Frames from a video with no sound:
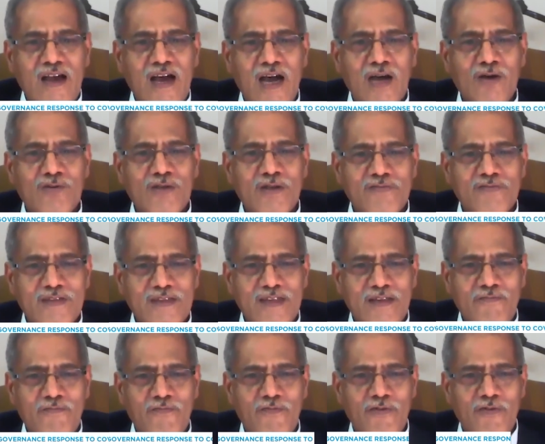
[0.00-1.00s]
out of
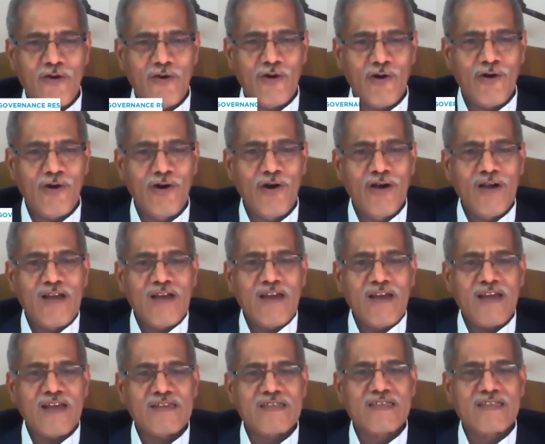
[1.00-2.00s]
the four
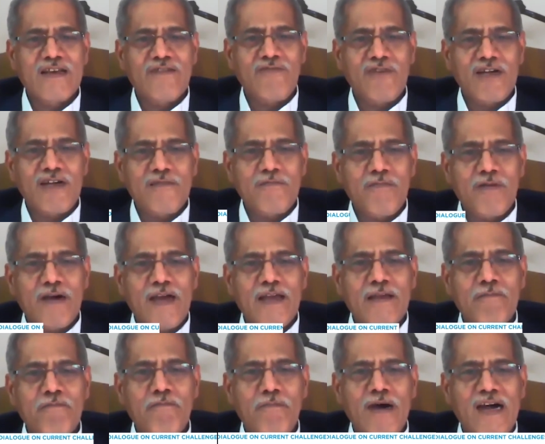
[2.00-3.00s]
is governed
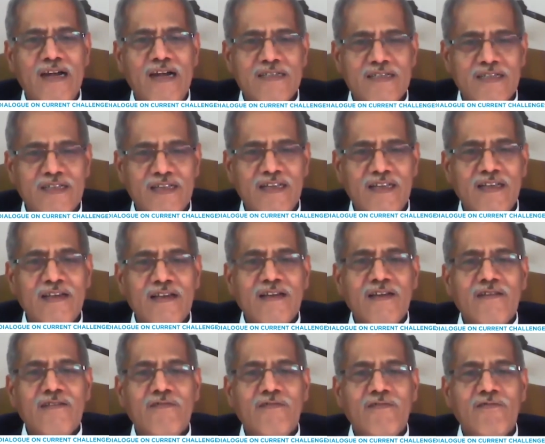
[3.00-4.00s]
by party
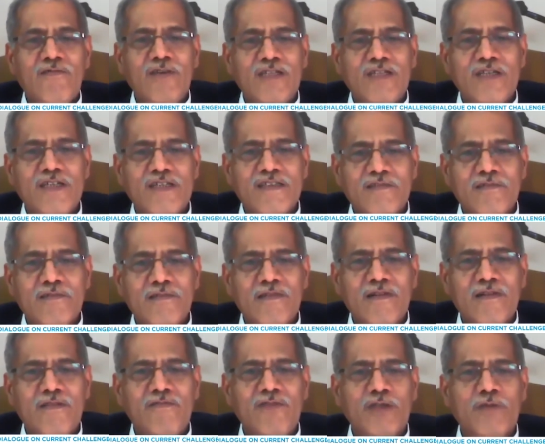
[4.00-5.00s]

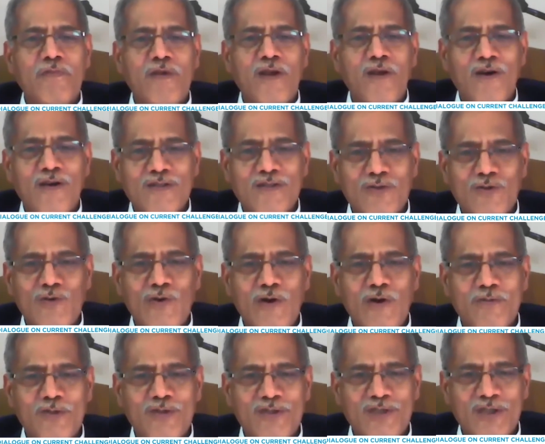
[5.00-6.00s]
which belongs to
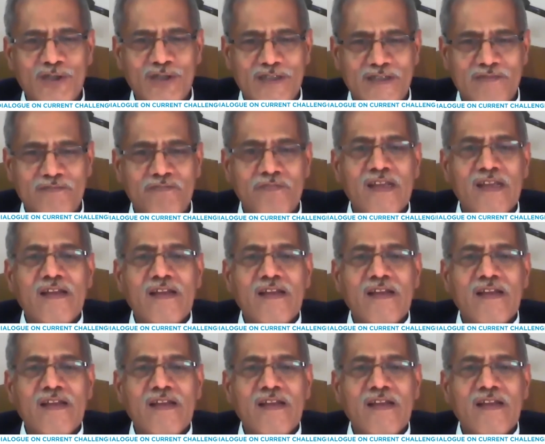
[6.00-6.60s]
opposition.